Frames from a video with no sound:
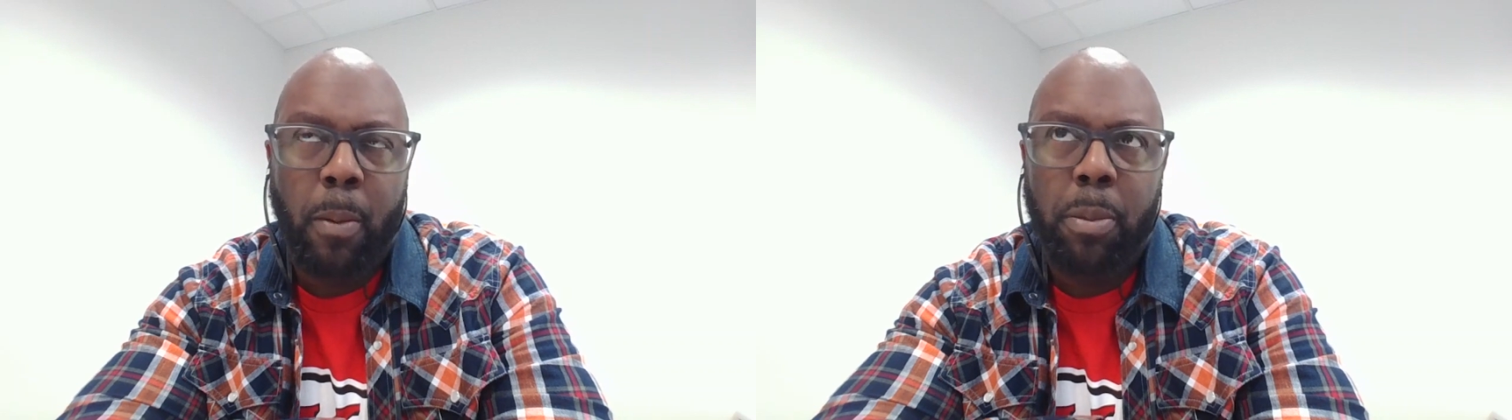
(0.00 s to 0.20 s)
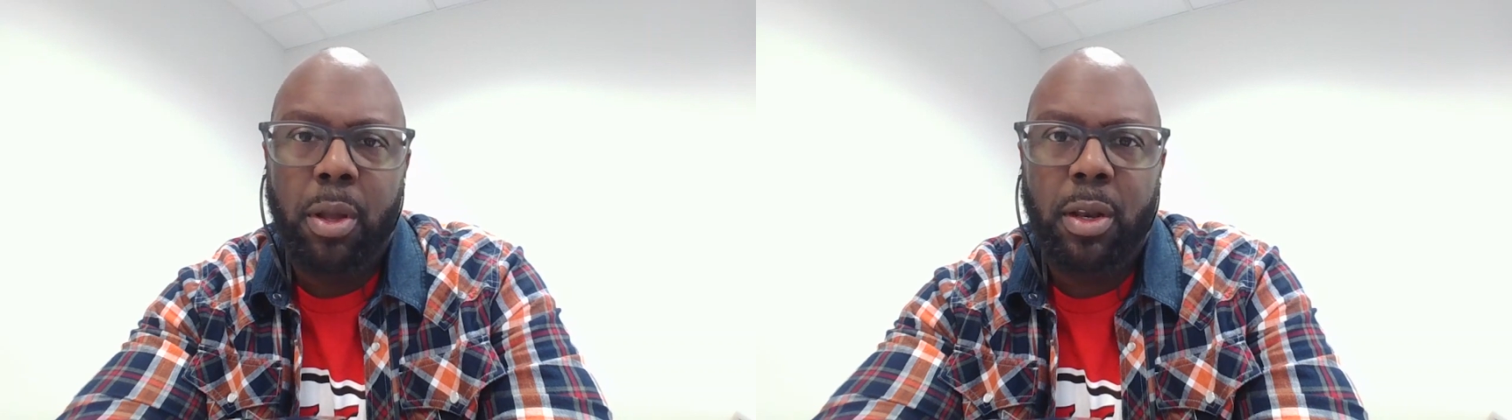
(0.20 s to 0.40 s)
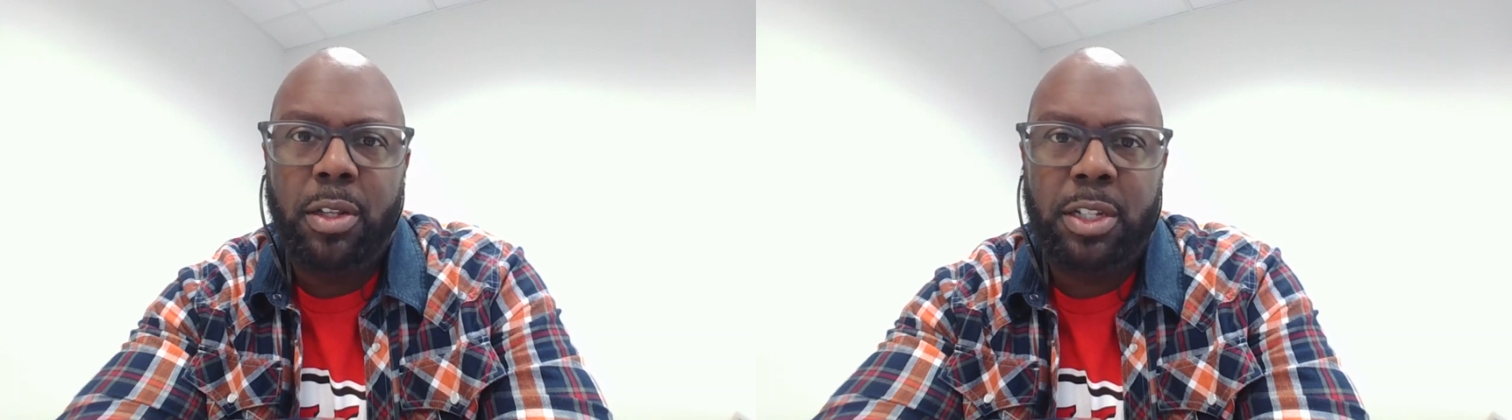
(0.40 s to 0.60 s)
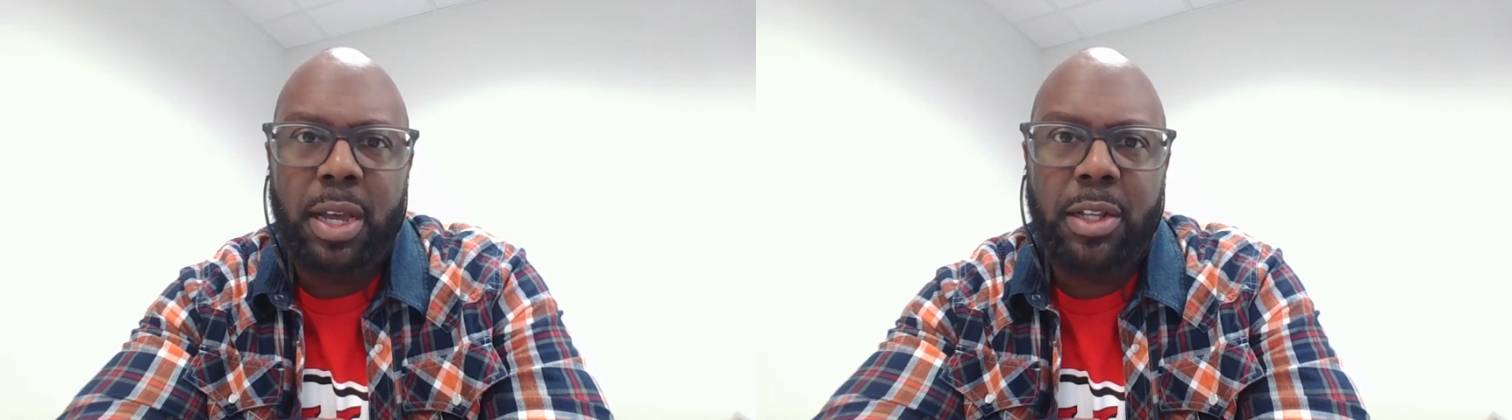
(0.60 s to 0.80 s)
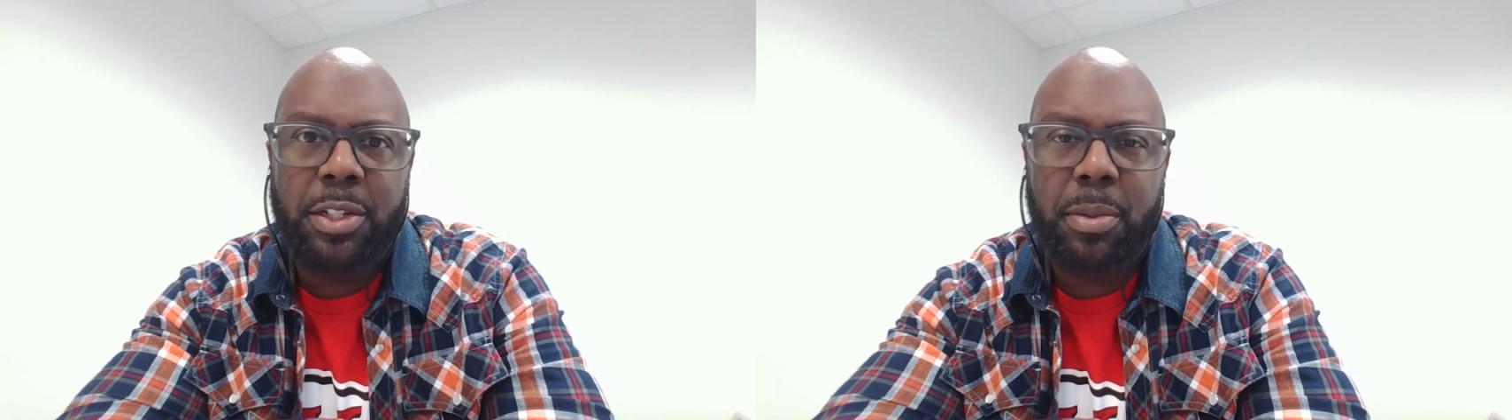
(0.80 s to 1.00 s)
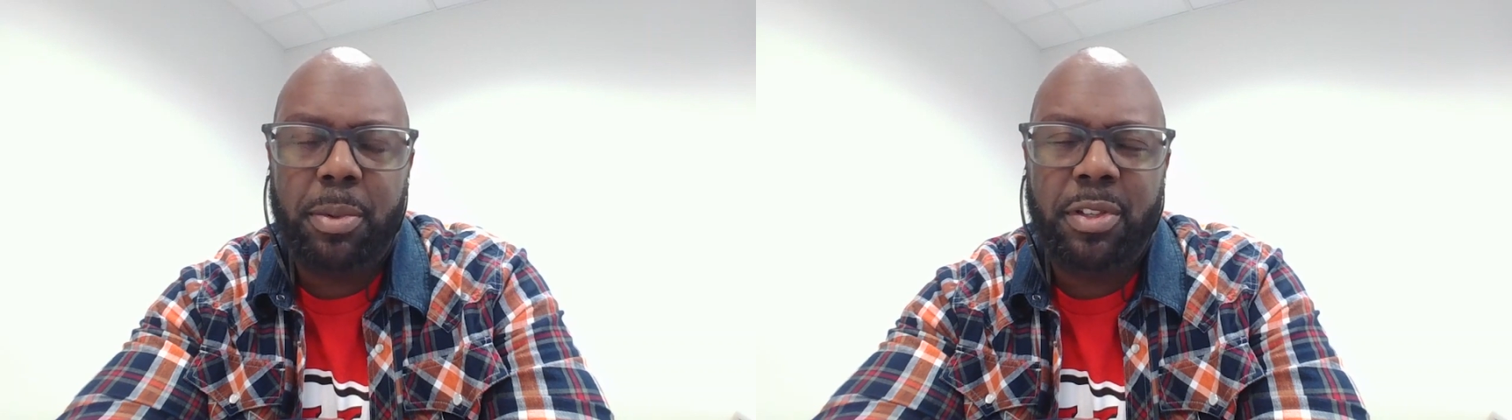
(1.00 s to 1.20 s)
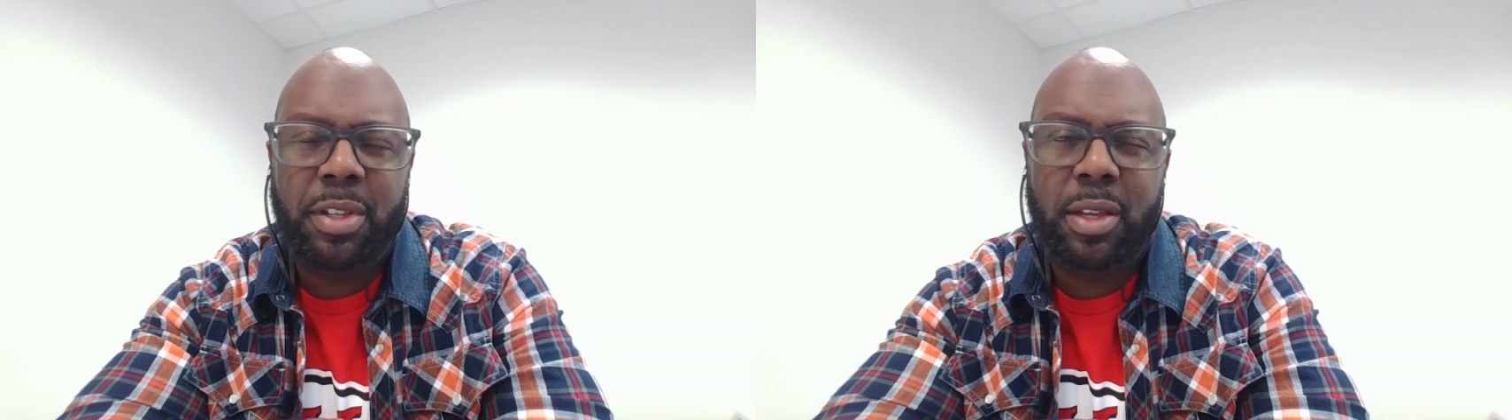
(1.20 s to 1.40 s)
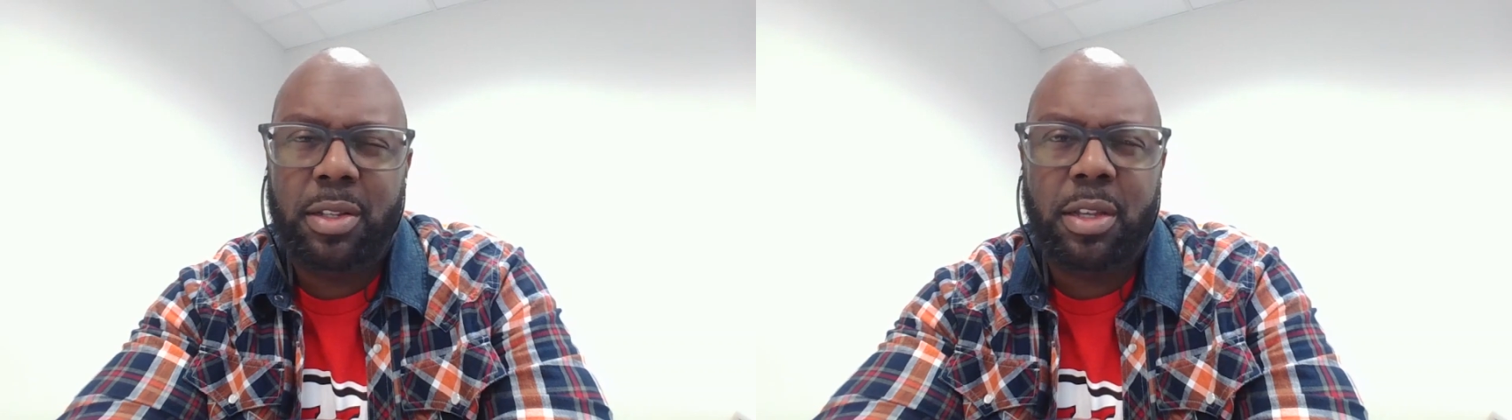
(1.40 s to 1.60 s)
putting in chat
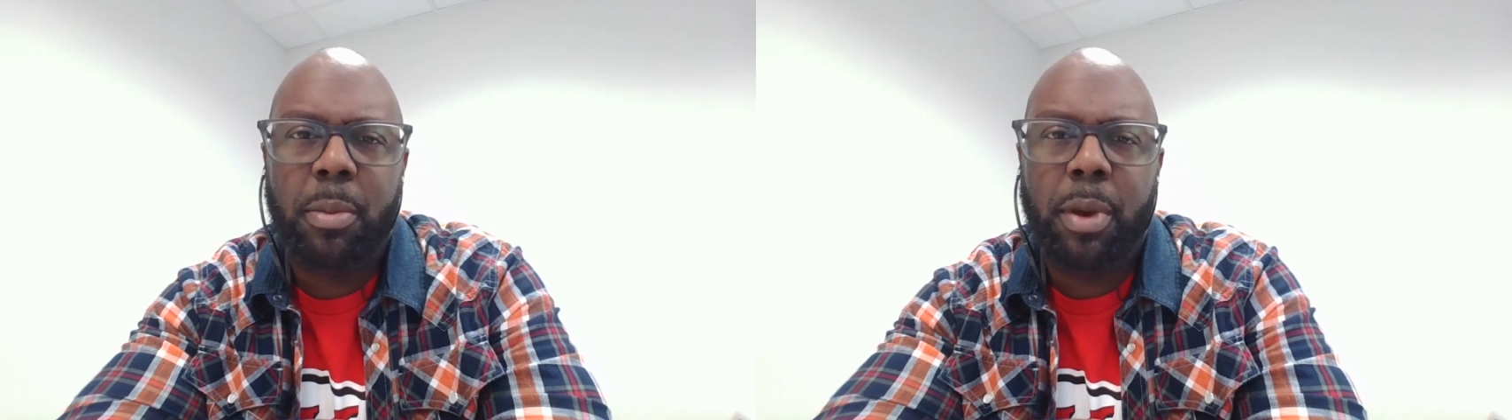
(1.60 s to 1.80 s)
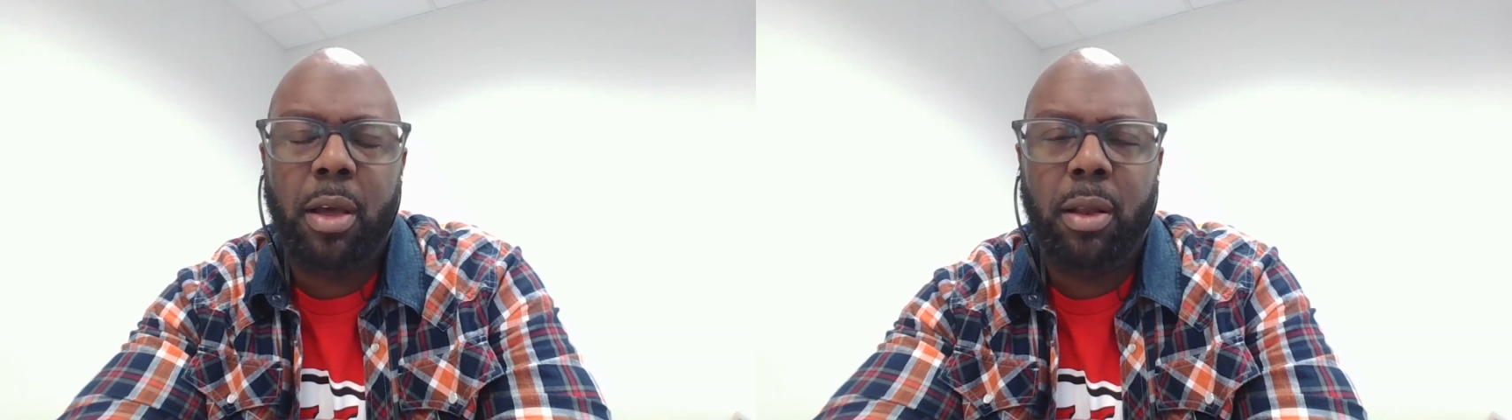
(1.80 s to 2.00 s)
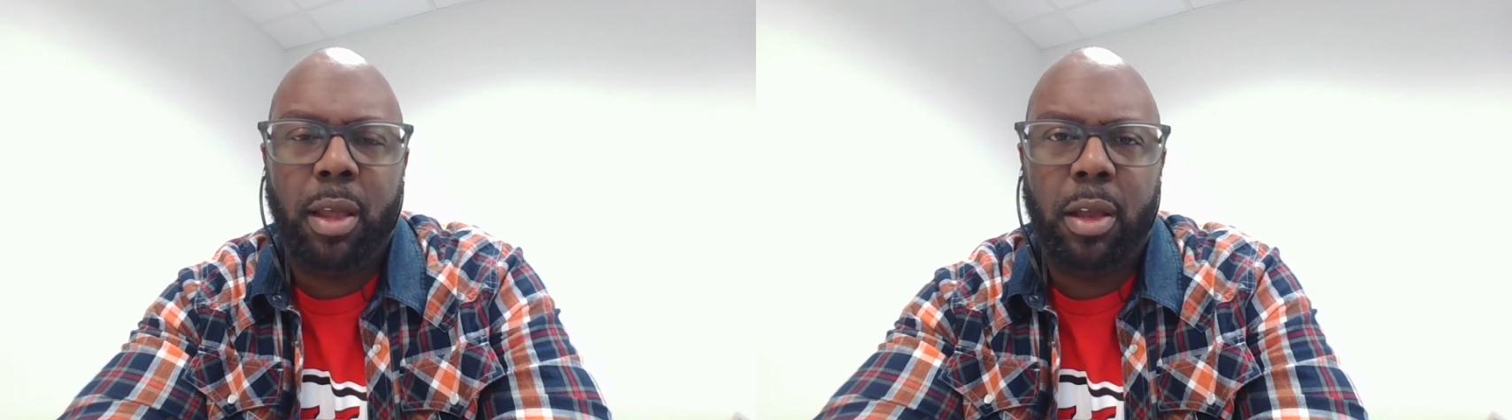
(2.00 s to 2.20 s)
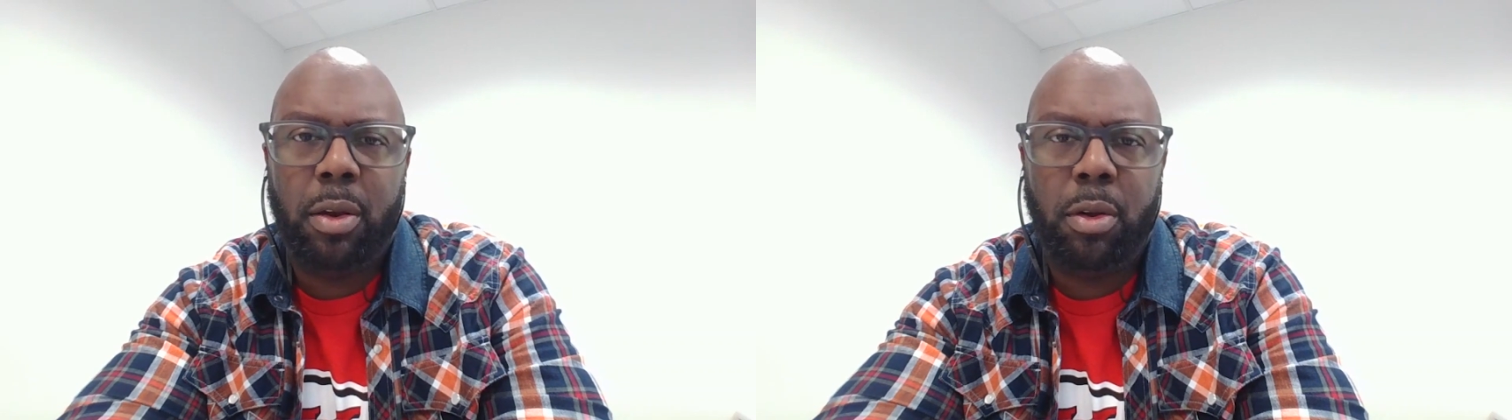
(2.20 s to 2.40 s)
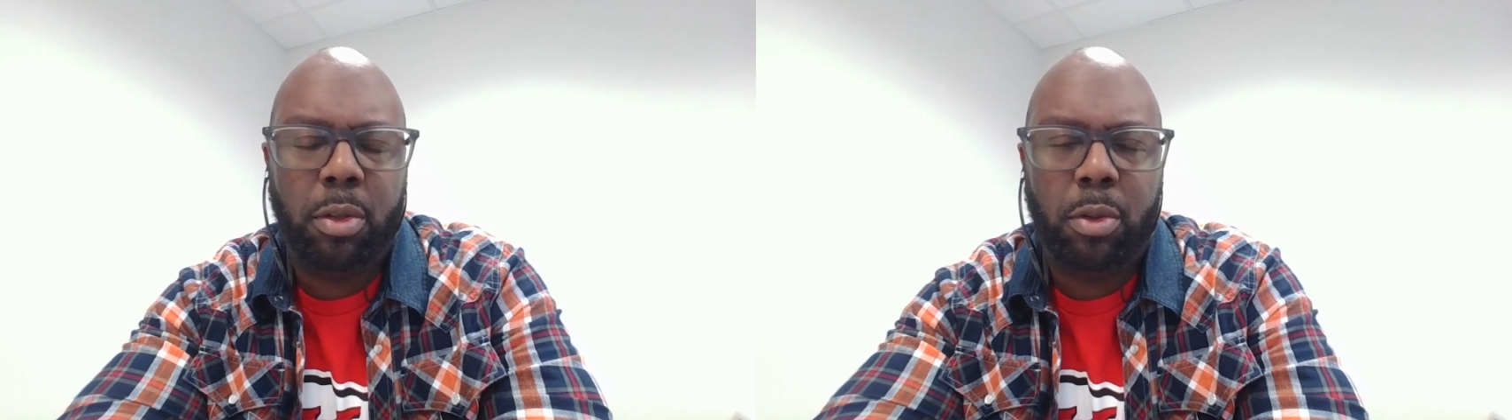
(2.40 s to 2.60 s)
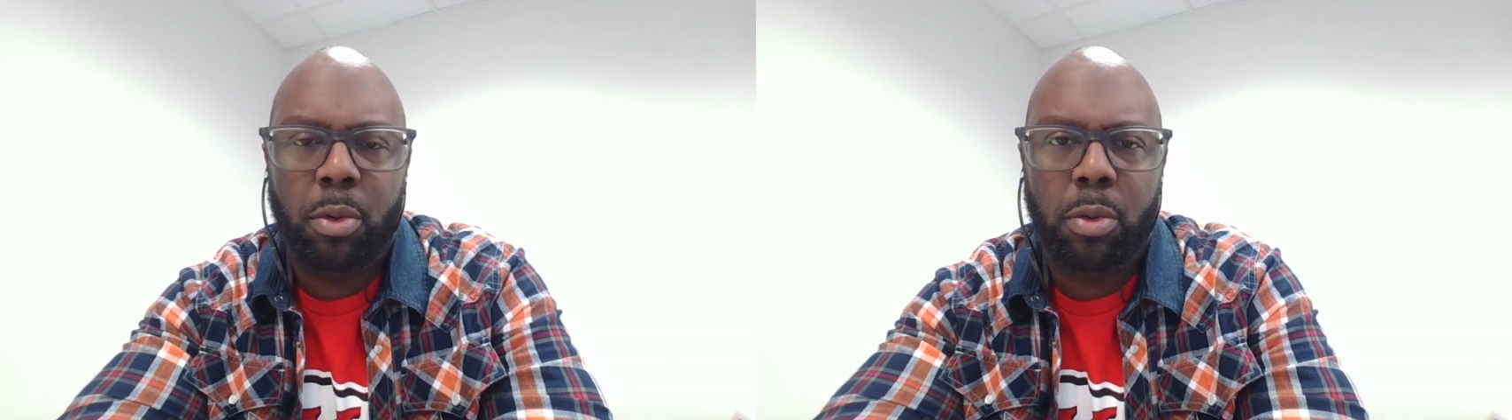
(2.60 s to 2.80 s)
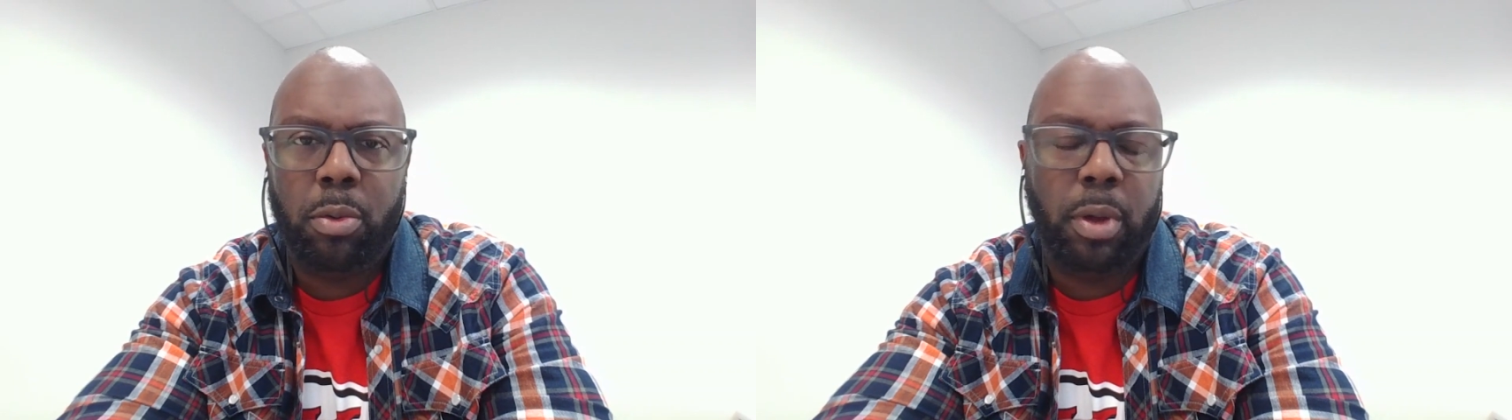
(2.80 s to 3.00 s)
GPT and it's coming out later through